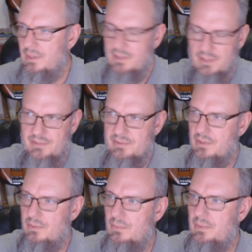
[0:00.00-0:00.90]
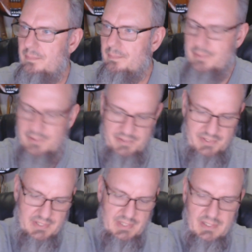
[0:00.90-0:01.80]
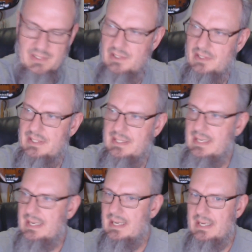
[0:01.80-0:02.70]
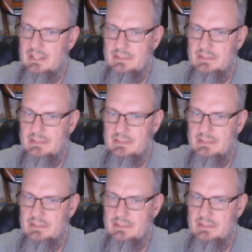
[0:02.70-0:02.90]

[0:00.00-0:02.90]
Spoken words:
Let's go 1% of that.